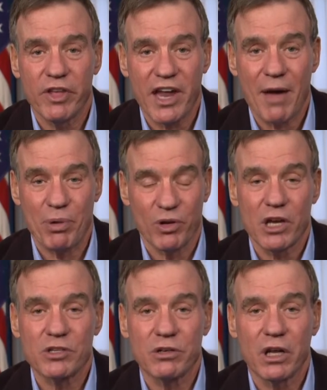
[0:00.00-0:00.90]
Capitol
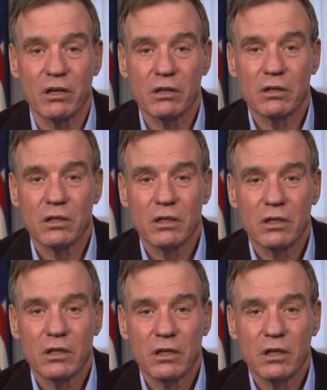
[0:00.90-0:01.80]
yesterday.
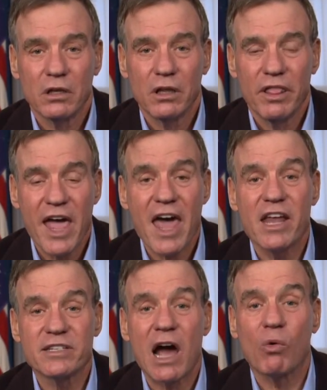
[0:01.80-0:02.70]
That
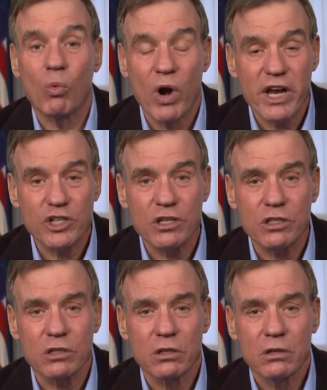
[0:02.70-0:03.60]
is
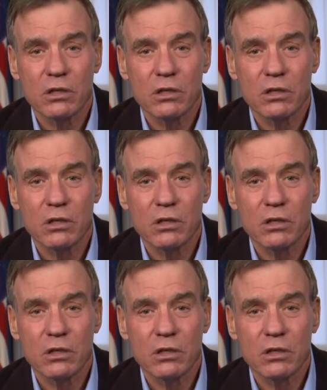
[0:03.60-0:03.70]
outrageous.